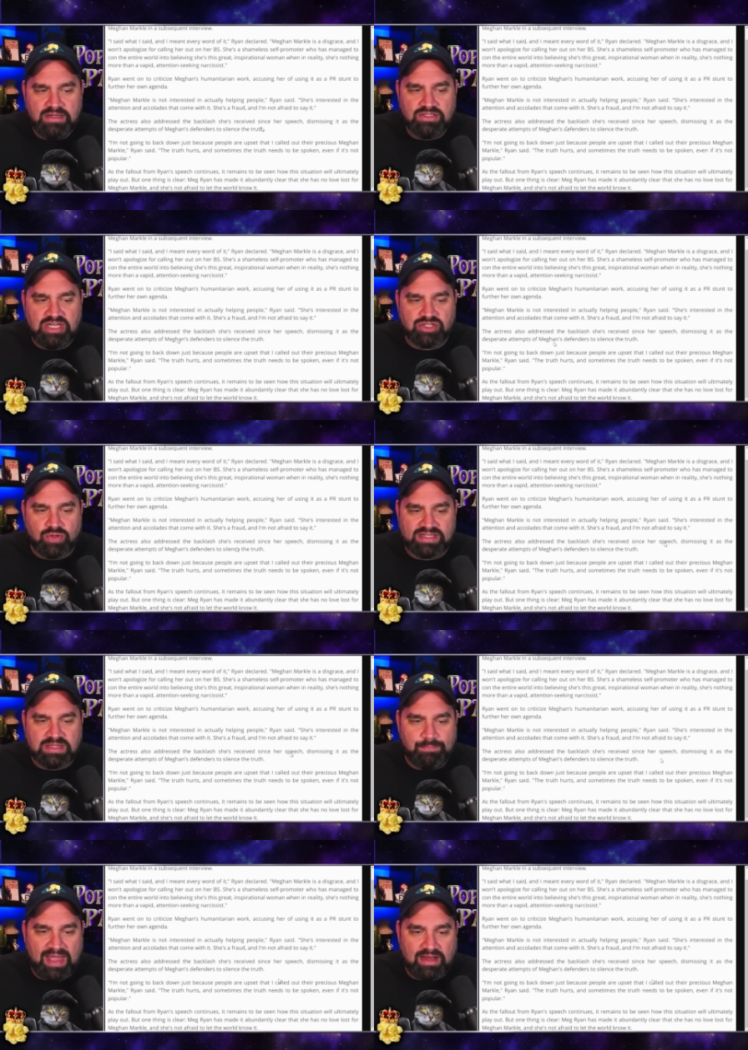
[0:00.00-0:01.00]
She addressed
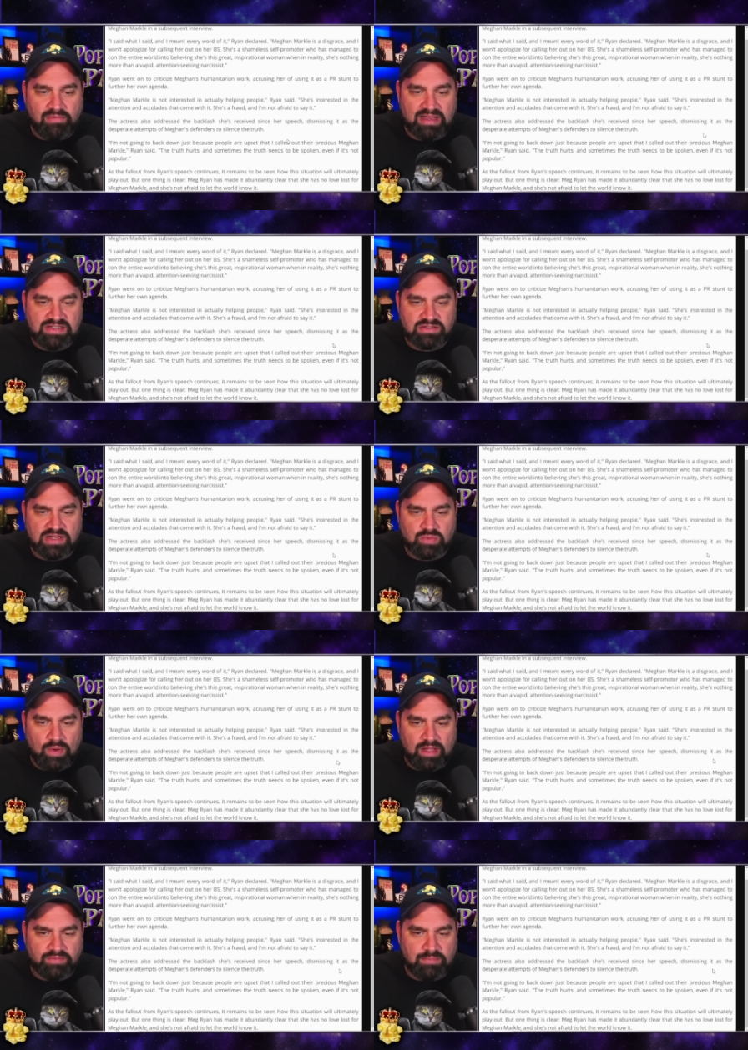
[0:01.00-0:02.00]
the backlash as
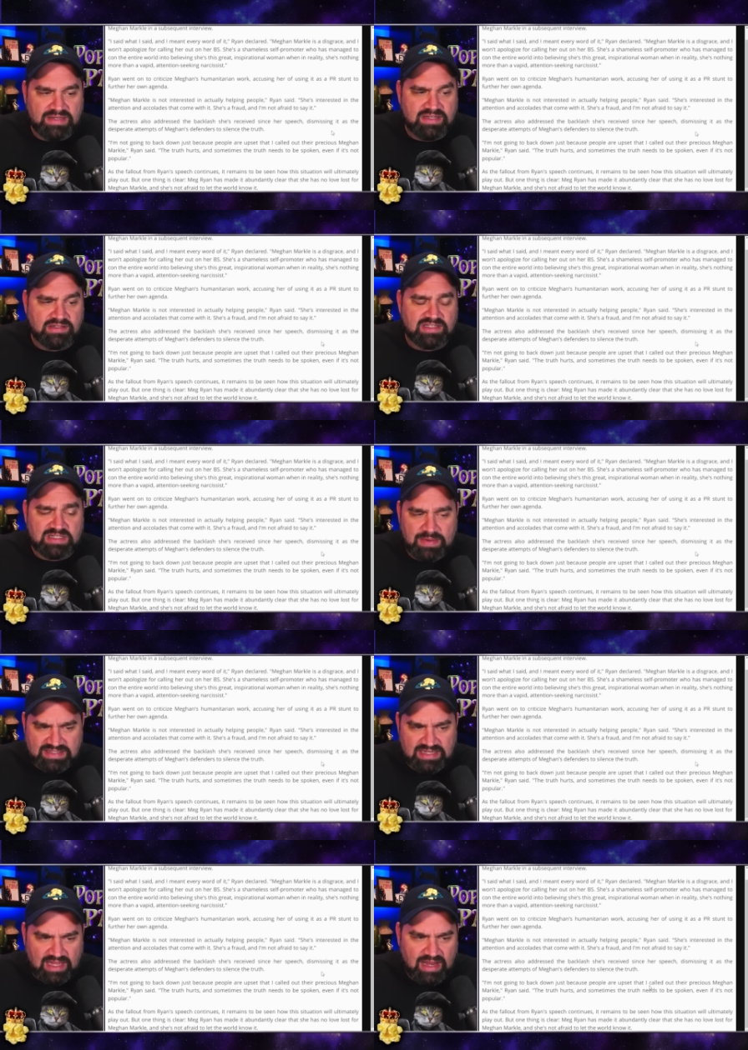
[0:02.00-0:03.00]
well,
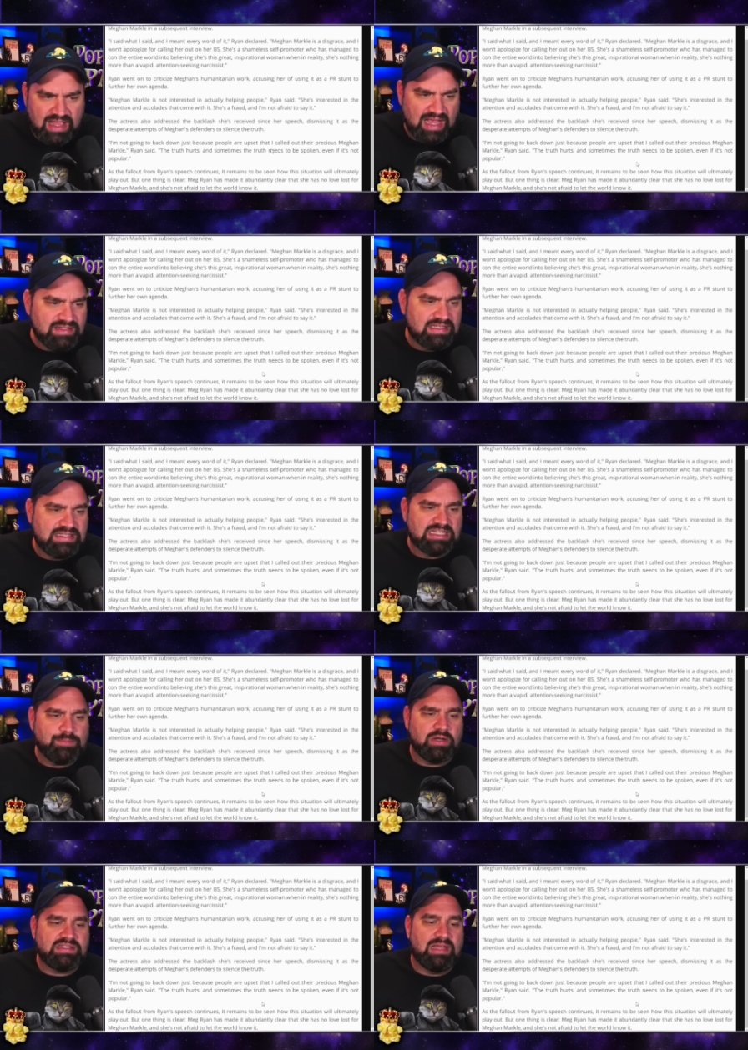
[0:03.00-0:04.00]
dismissing it as a
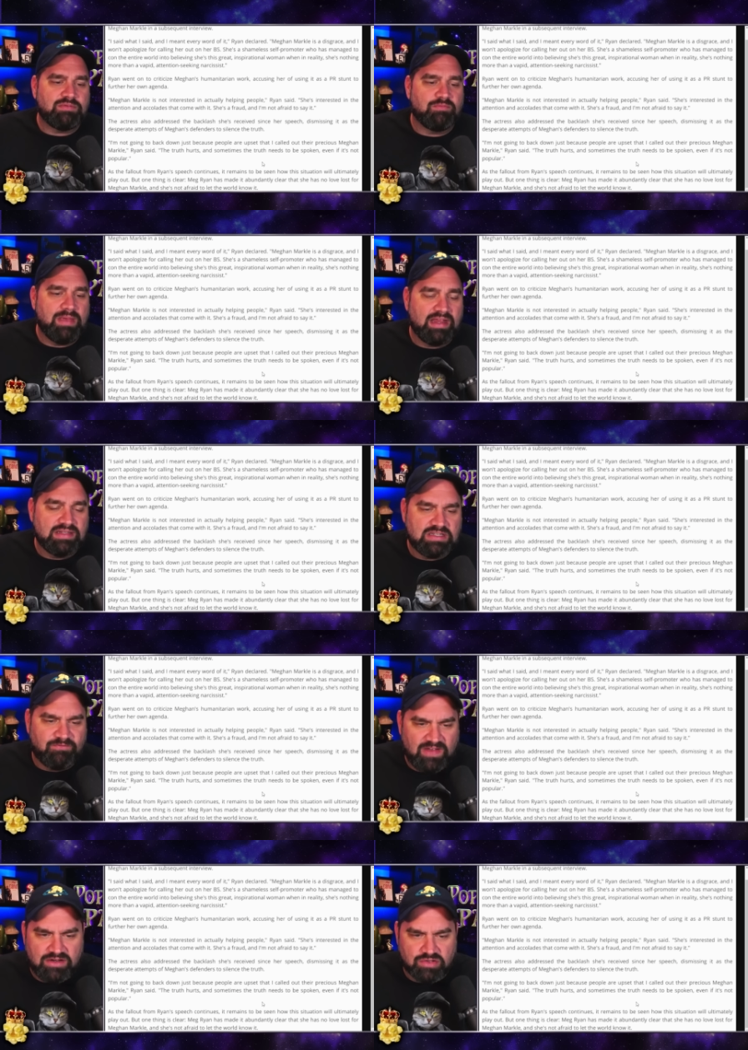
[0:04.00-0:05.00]
desperate attempt of Meghan's
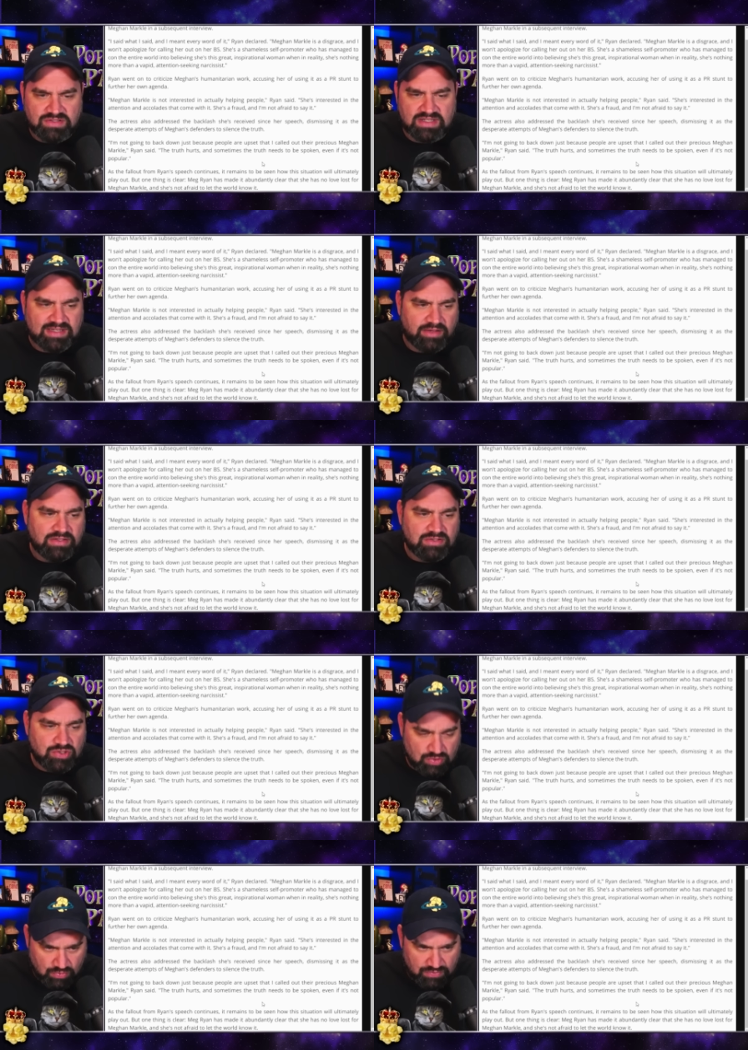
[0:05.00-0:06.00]
defenders to silence the
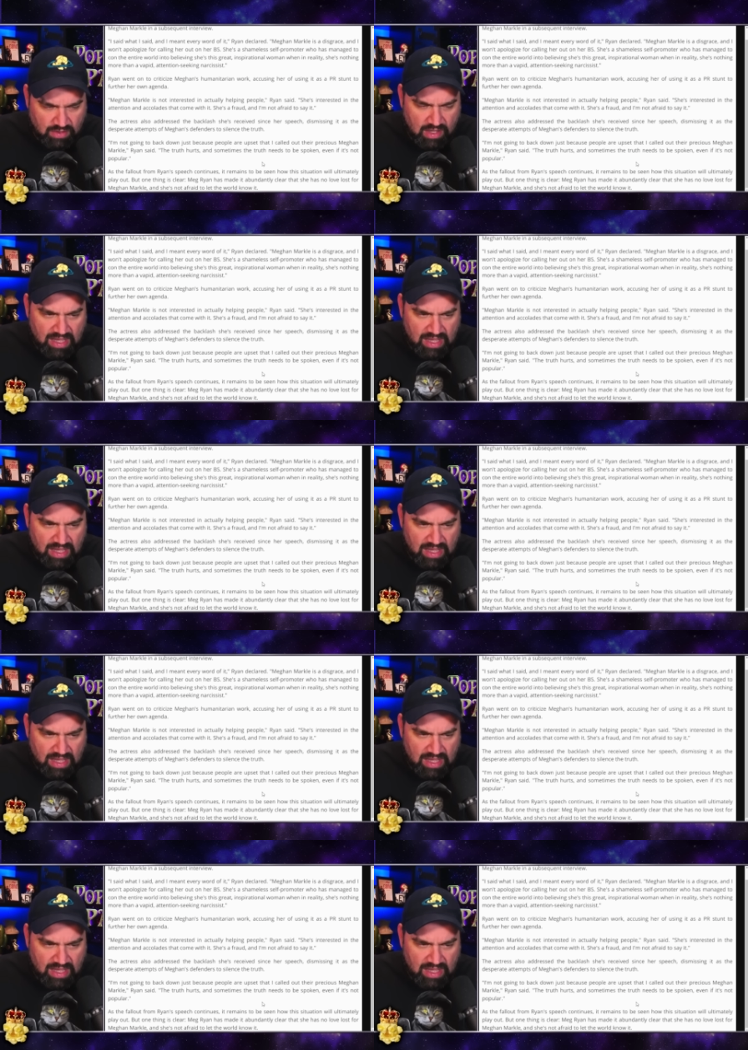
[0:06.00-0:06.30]
truth.